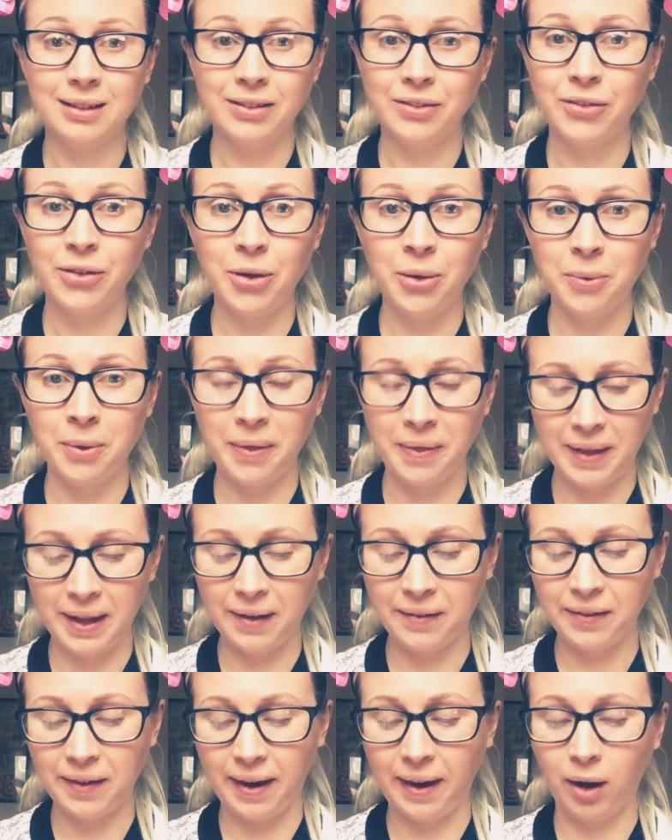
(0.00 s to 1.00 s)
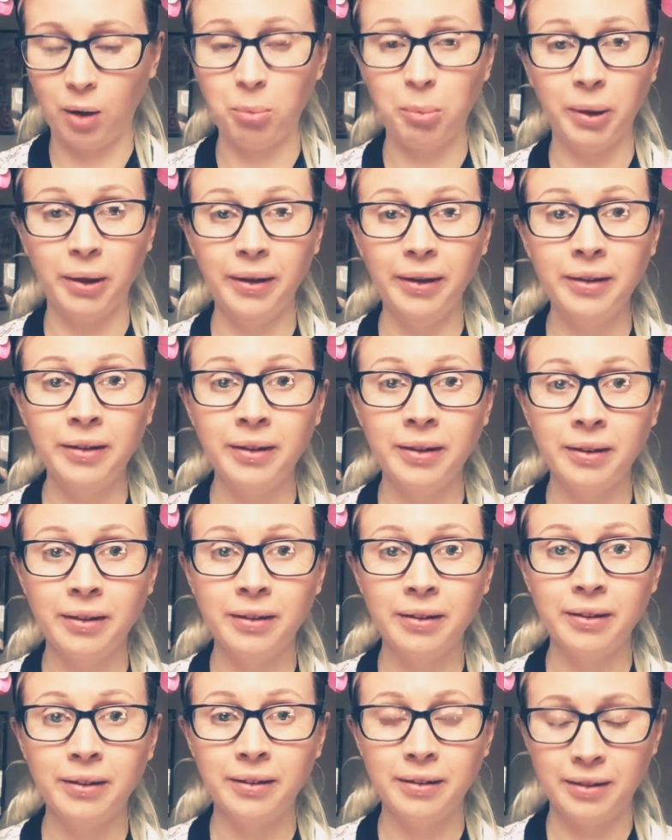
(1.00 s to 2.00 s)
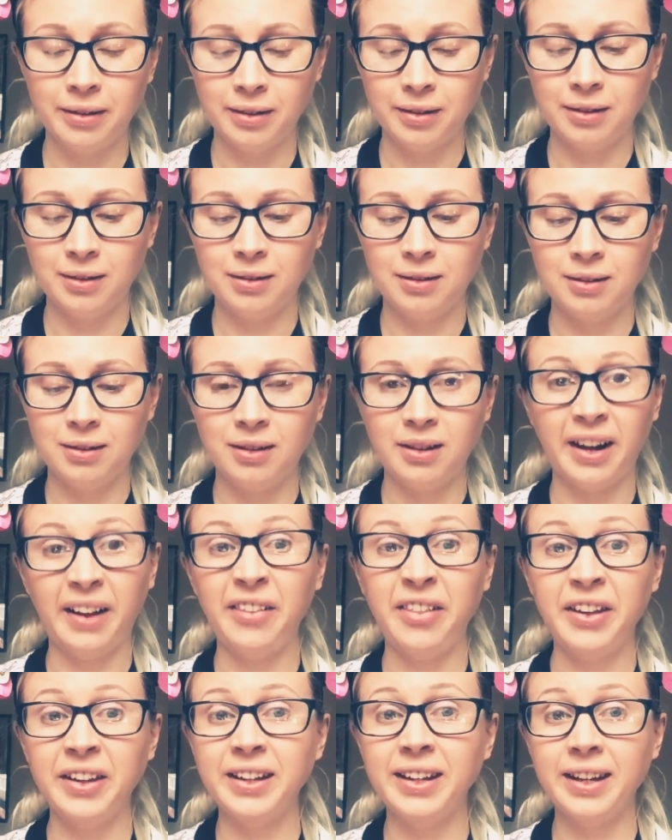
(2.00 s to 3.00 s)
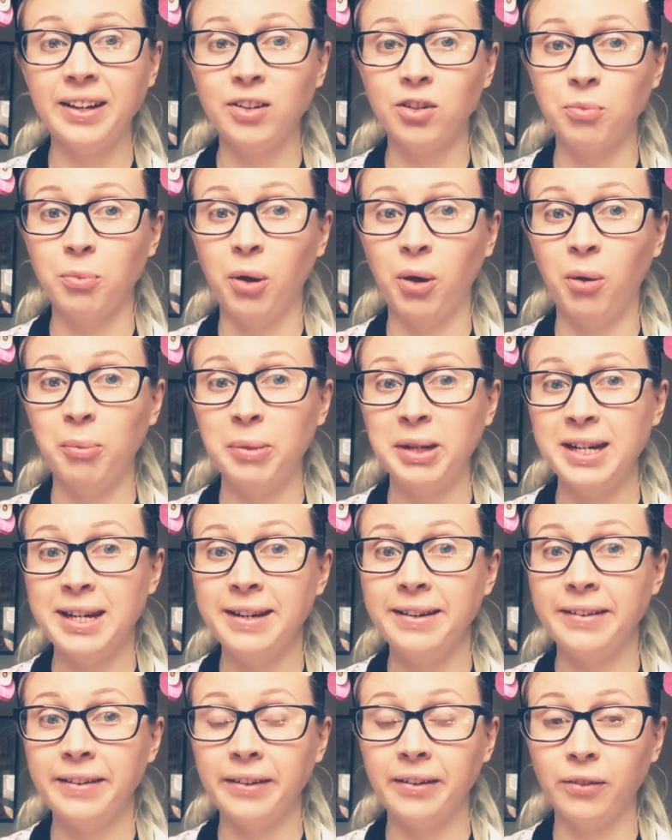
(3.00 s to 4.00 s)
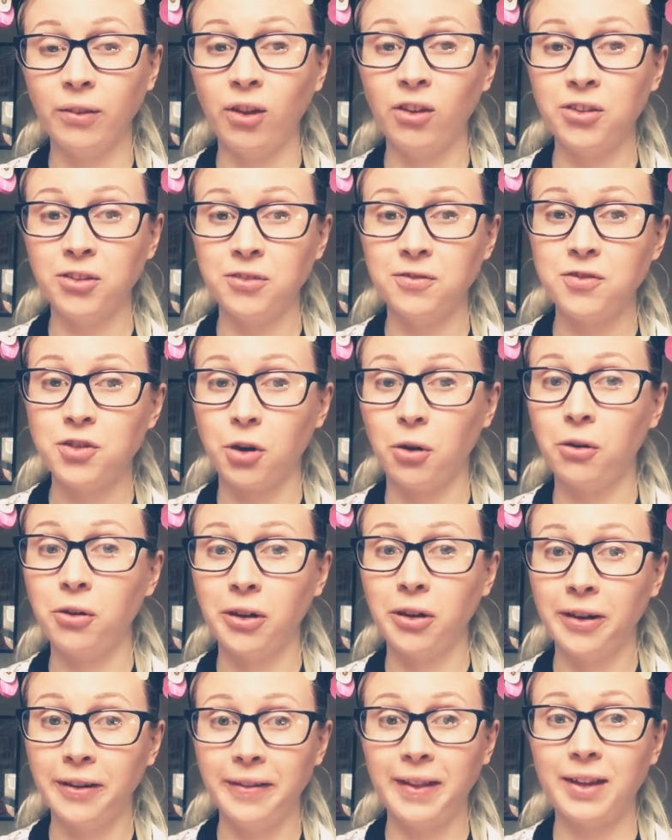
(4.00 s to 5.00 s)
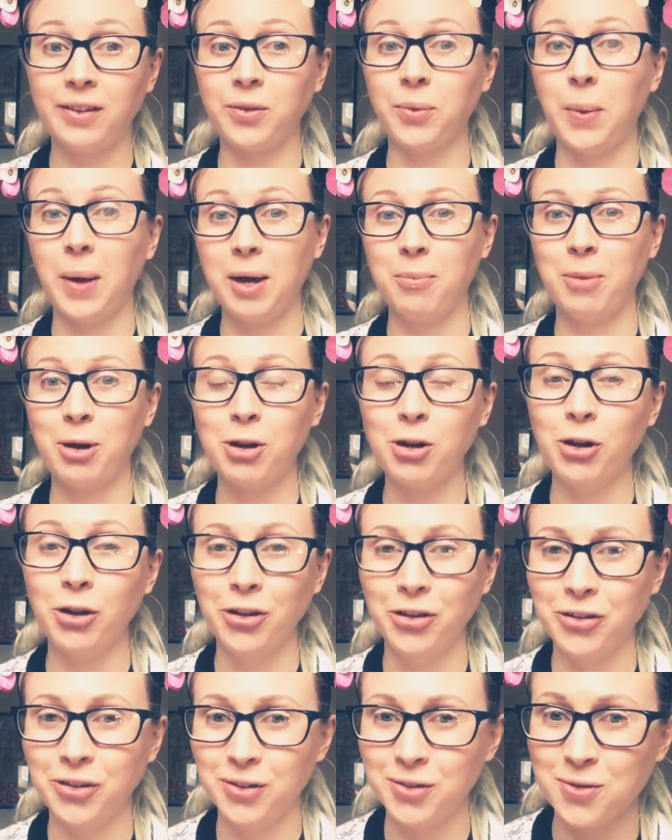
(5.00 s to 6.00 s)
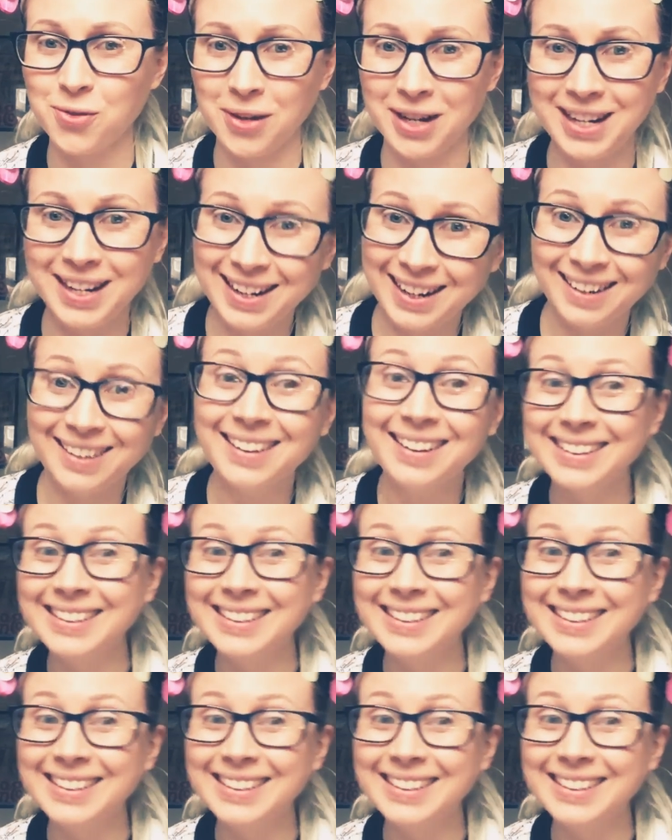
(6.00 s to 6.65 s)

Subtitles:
Don't want that to happen. I think it's more me eating lots of chocolate. That's why my clothes are shrinking.